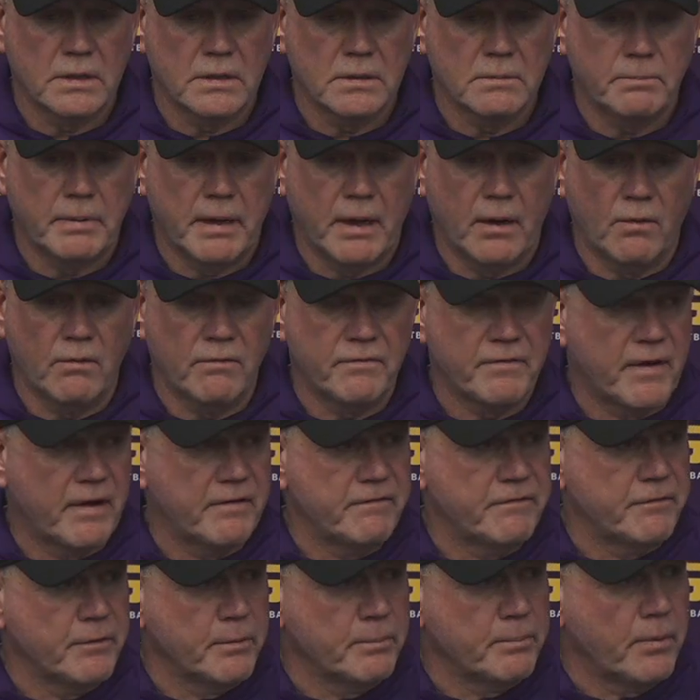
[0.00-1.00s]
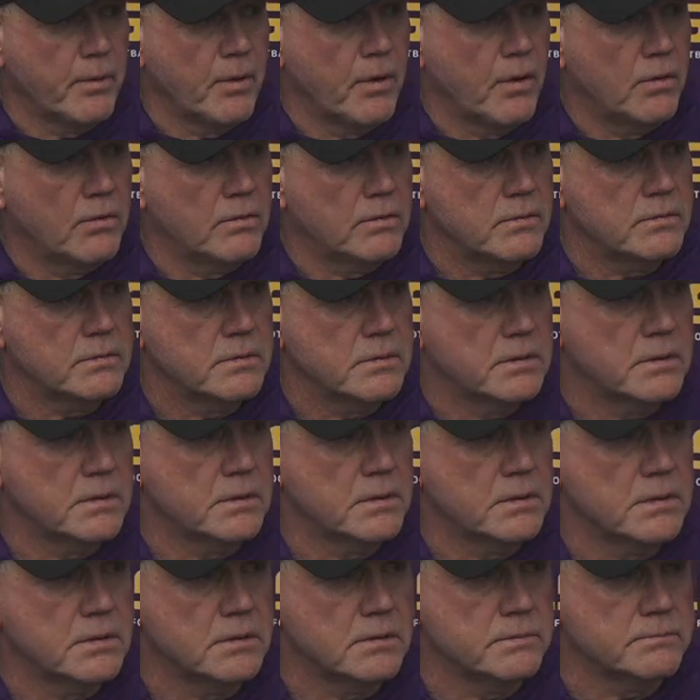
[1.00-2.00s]
Power 5 football.
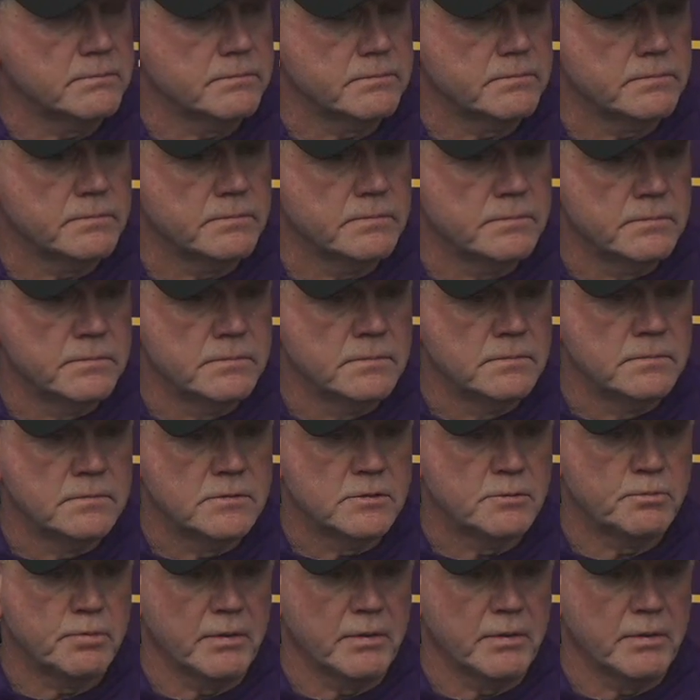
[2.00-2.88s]
He's